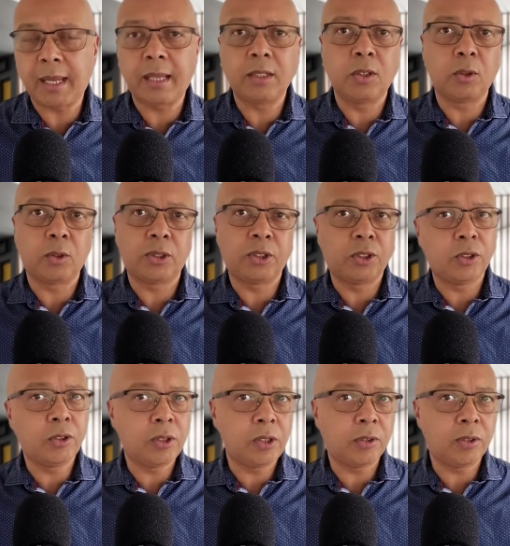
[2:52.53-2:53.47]
and your
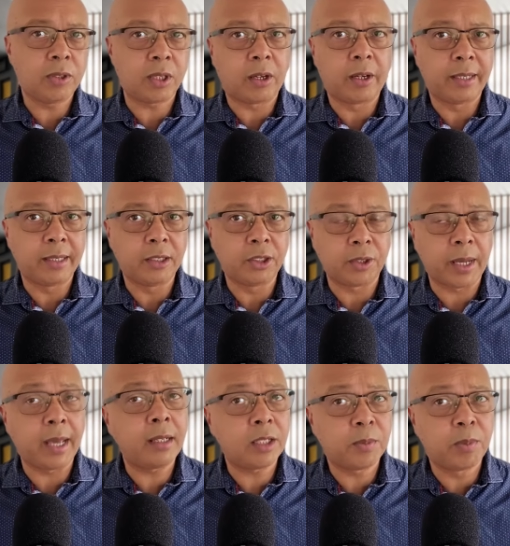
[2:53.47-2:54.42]
studios are in
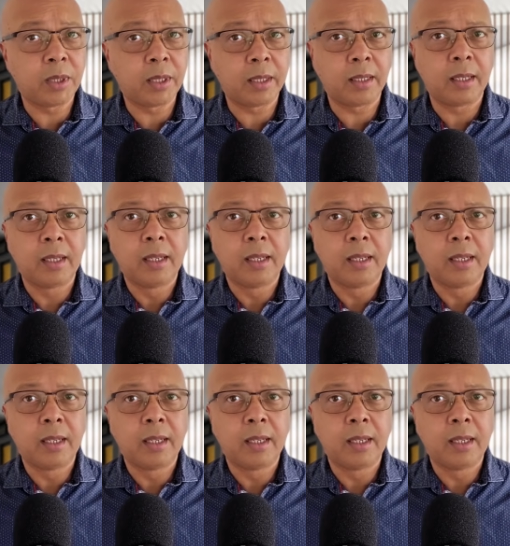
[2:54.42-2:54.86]
Johannesburg.